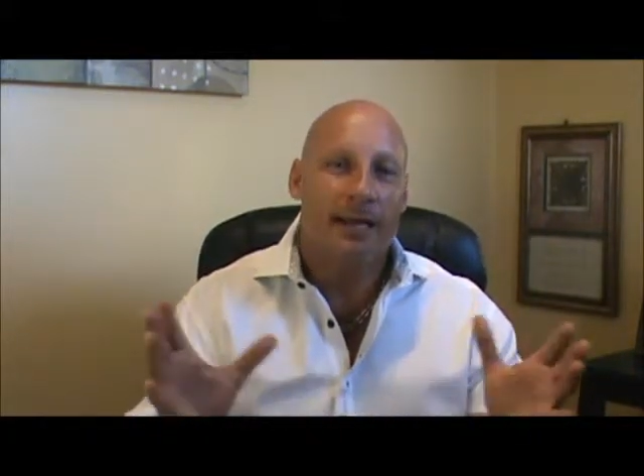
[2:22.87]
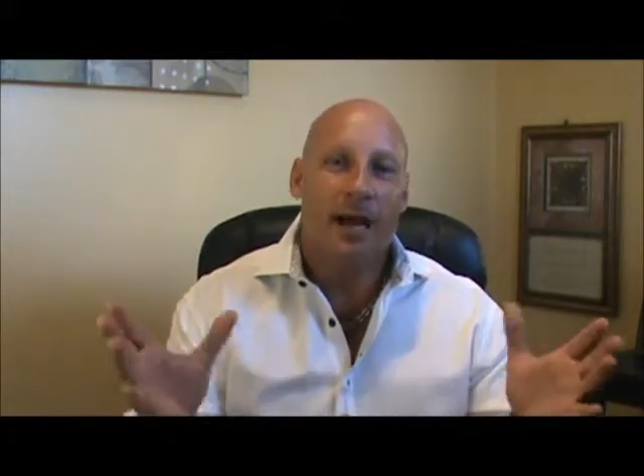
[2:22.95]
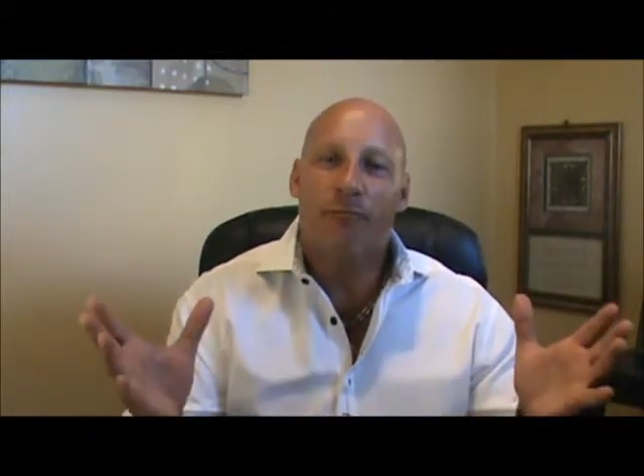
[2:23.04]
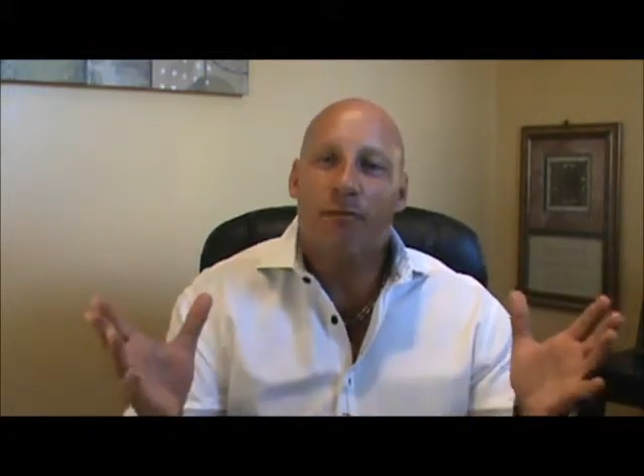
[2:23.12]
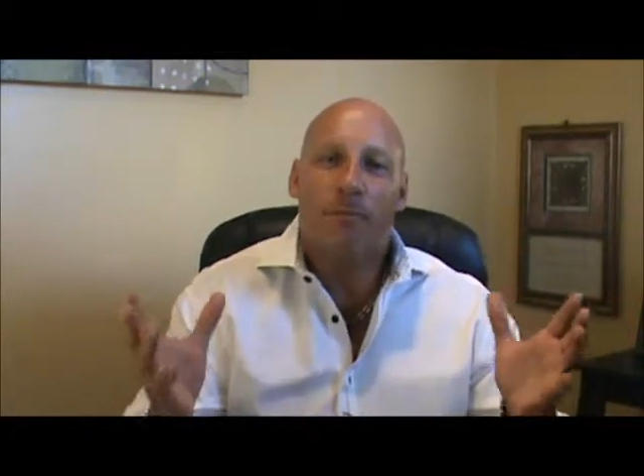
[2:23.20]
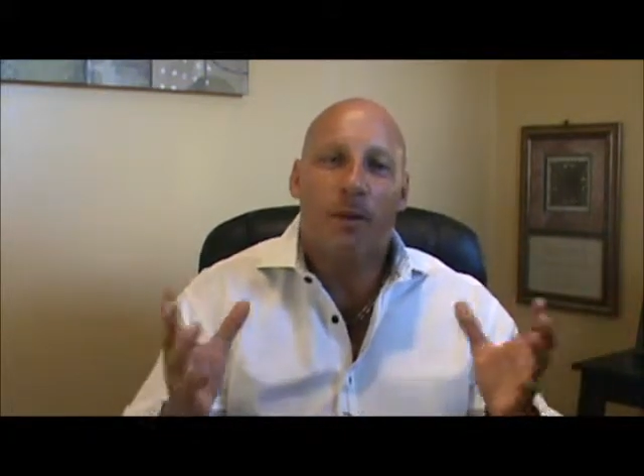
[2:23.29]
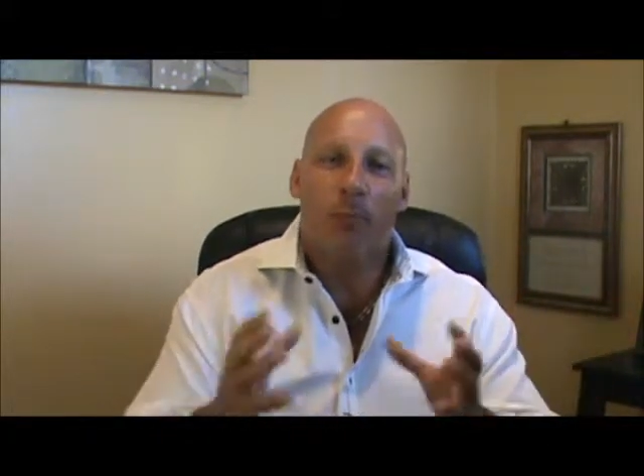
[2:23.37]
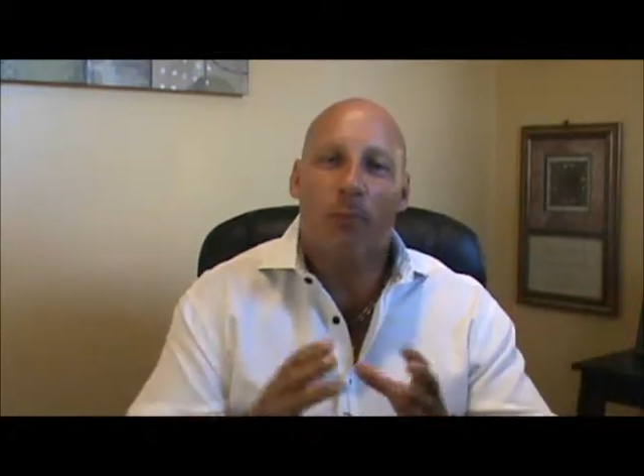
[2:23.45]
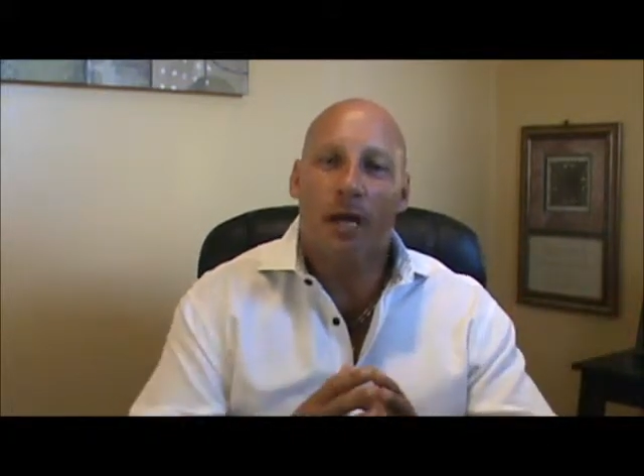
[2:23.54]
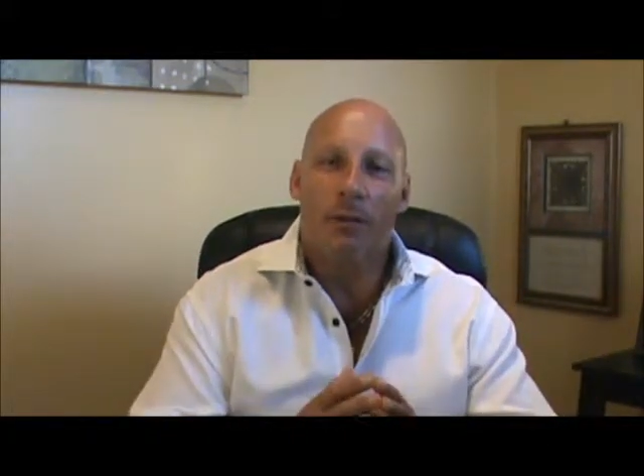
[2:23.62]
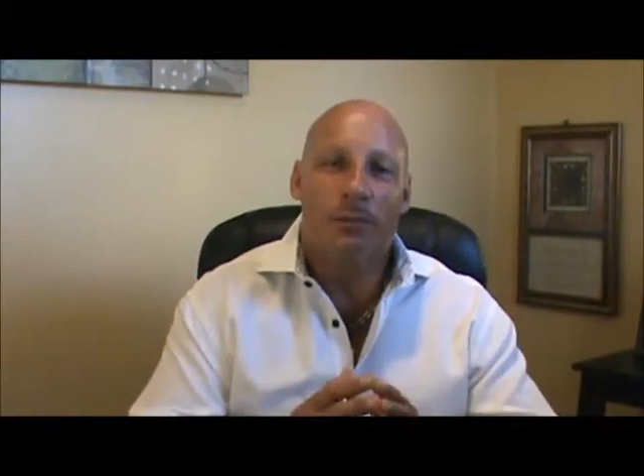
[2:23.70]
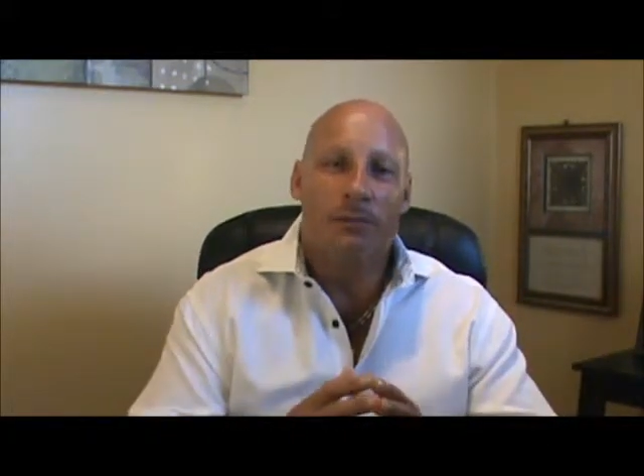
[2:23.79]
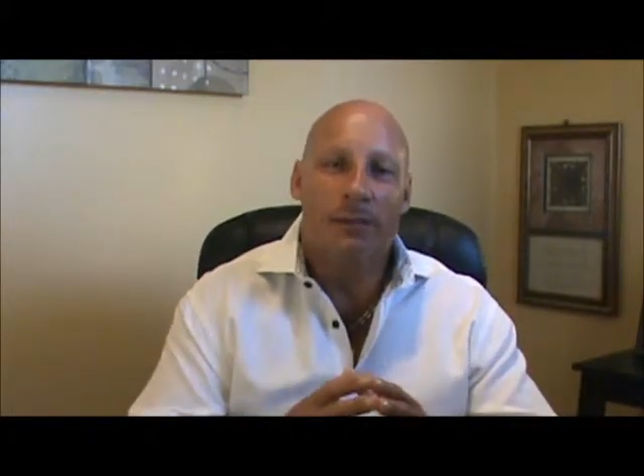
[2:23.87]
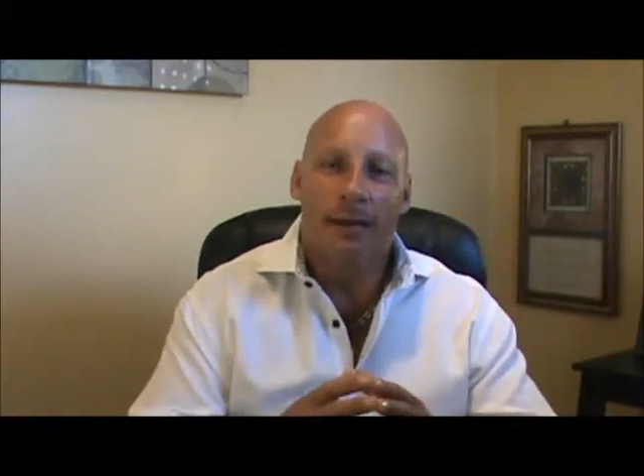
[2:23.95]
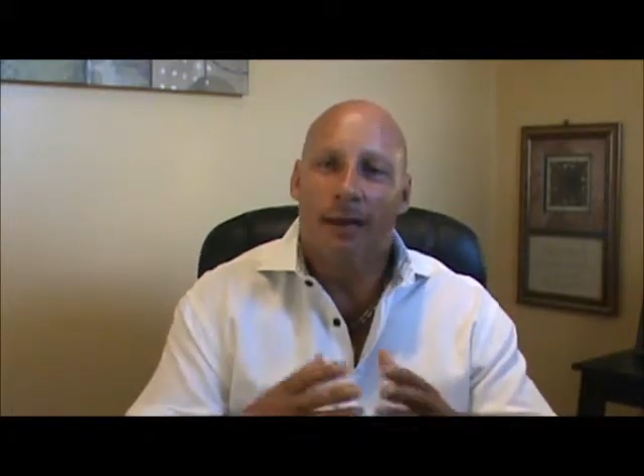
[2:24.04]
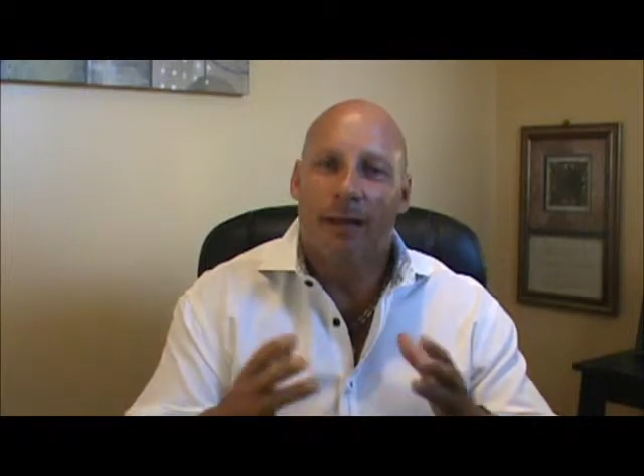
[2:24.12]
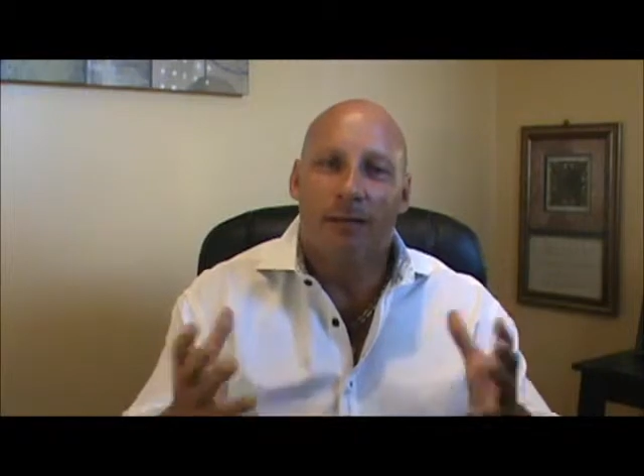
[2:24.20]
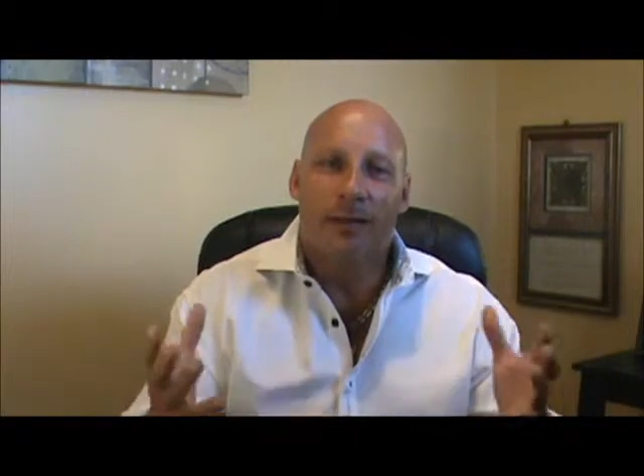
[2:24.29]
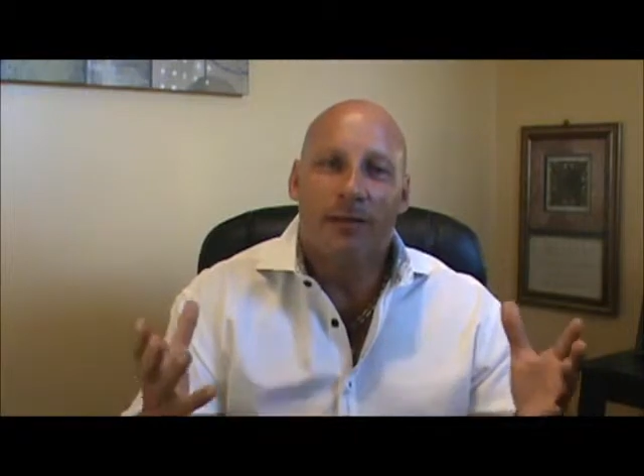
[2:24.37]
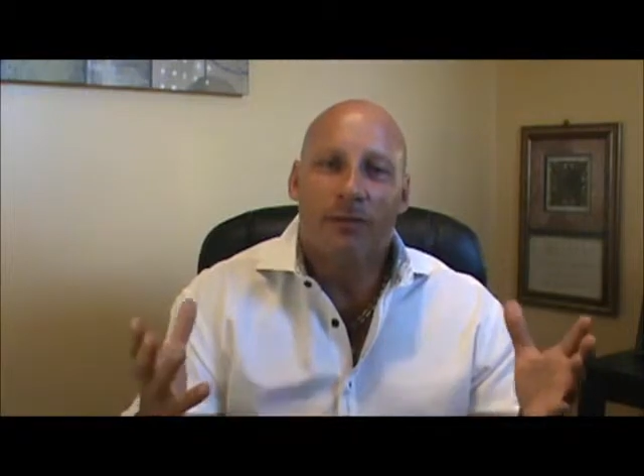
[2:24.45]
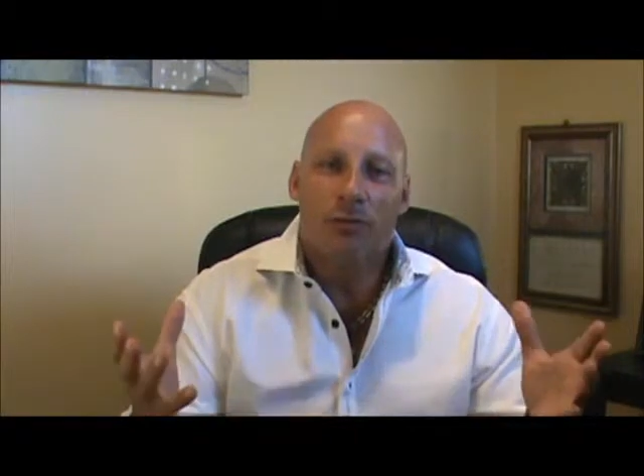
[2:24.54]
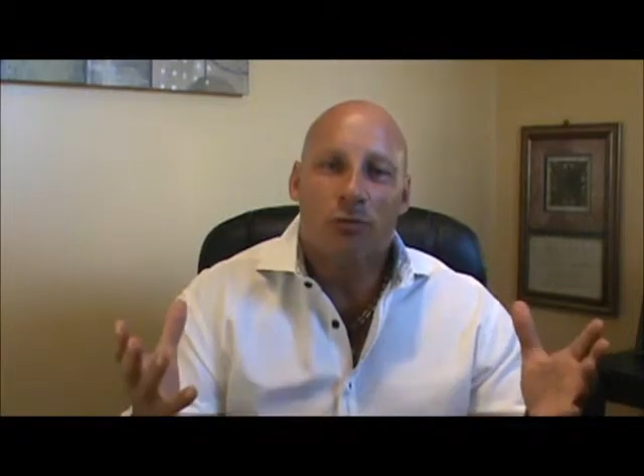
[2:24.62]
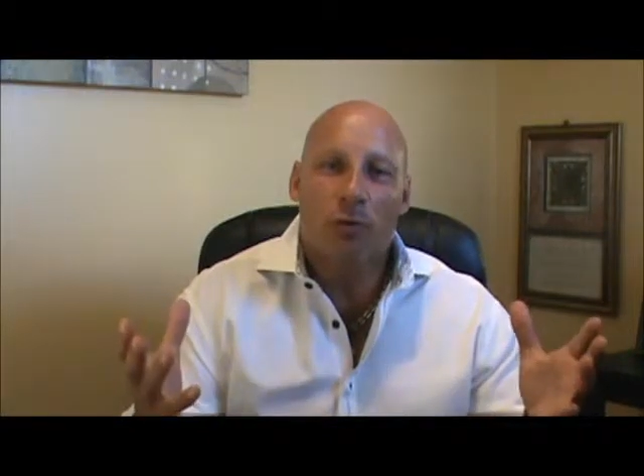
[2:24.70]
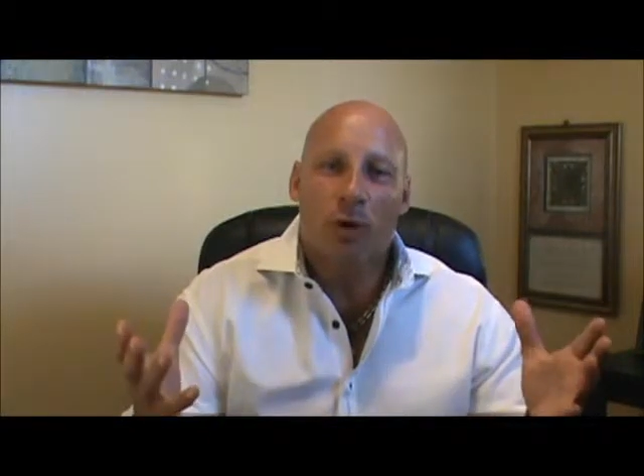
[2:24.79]
I remember when I was
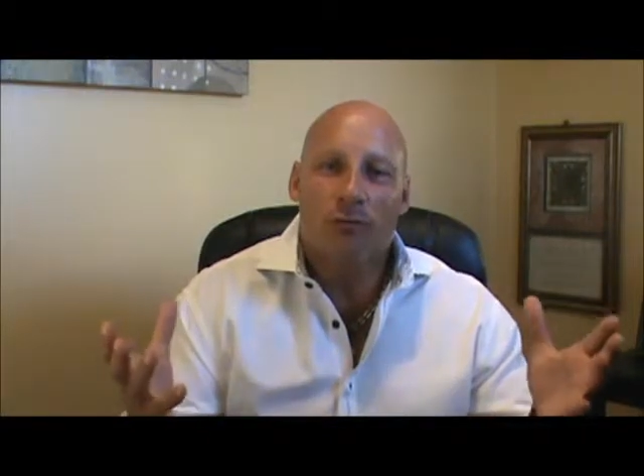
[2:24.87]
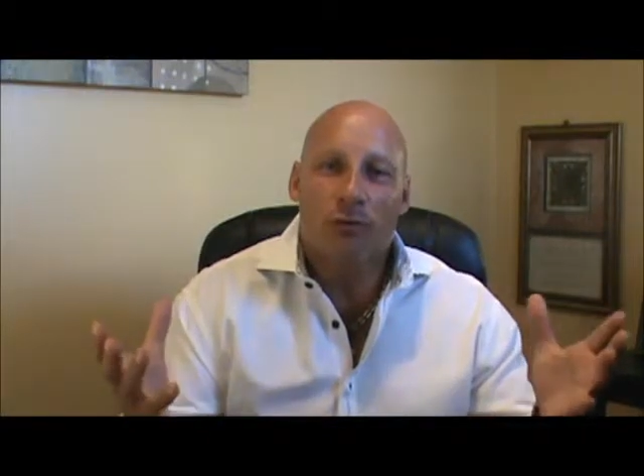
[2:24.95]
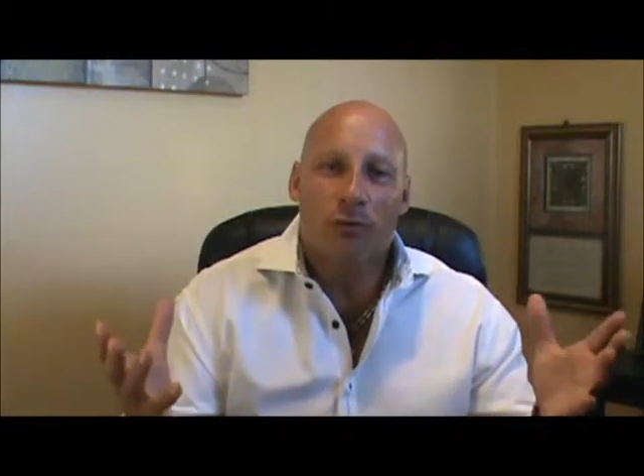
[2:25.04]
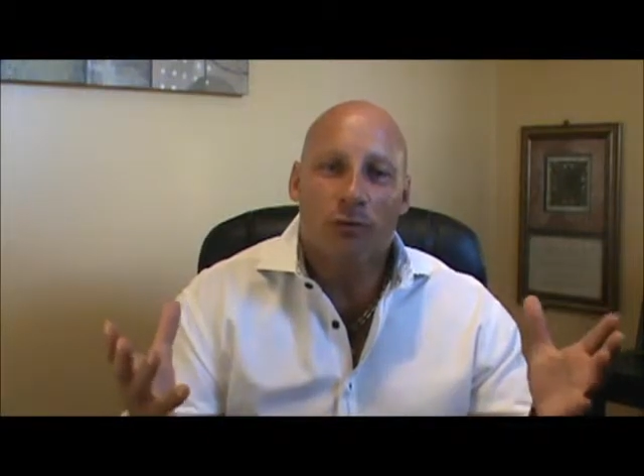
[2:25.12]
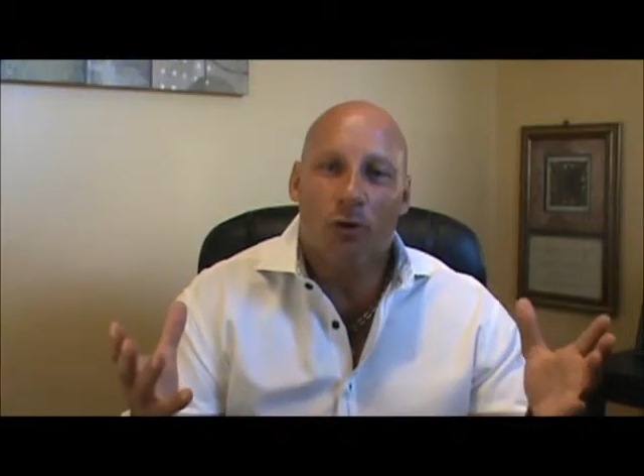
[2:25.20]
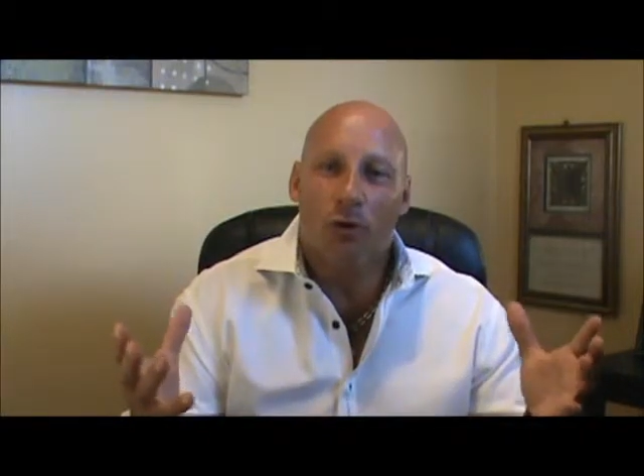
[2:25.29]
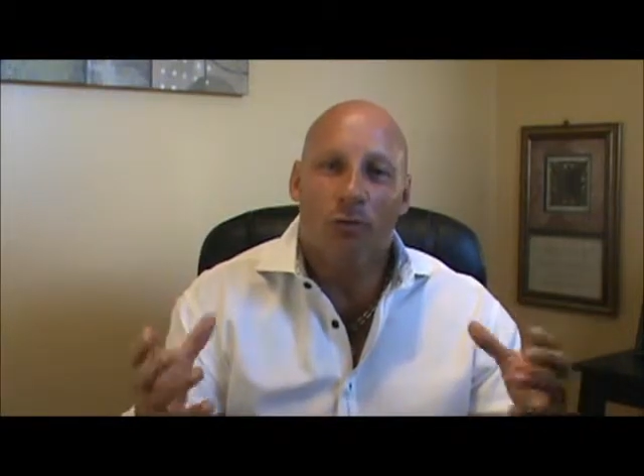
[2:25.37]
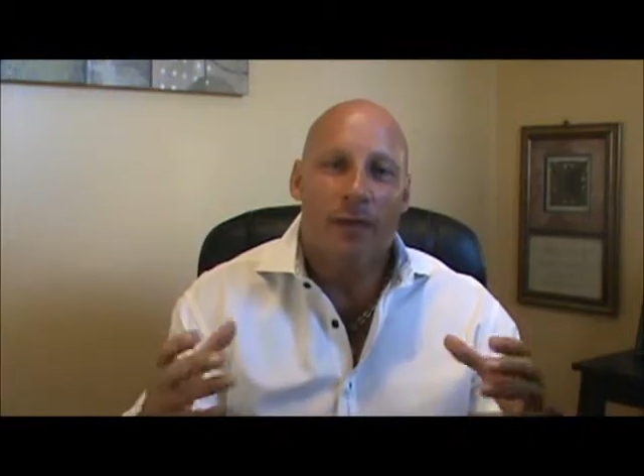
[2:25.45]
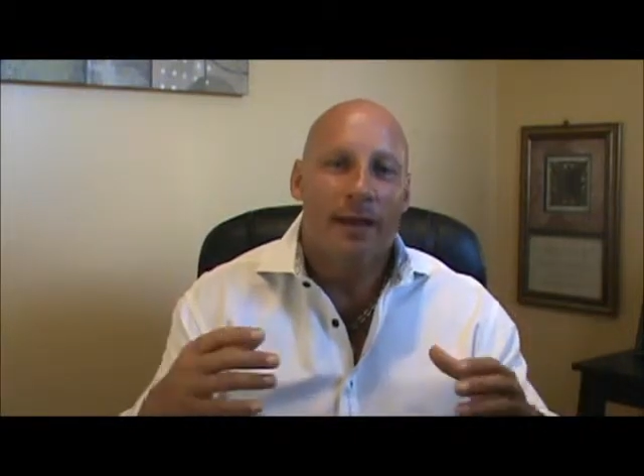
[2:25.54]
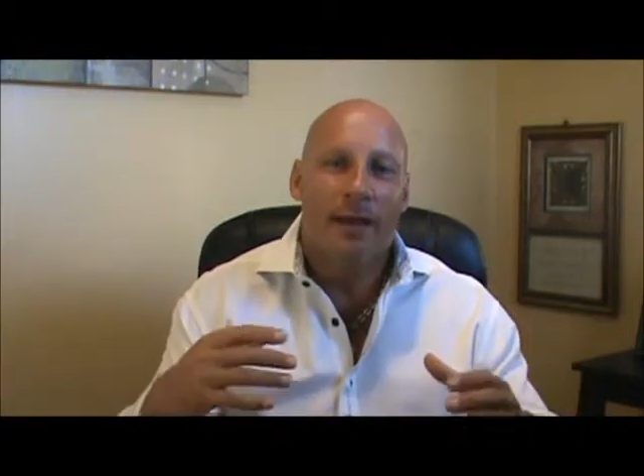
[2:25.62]
11, 12 years old,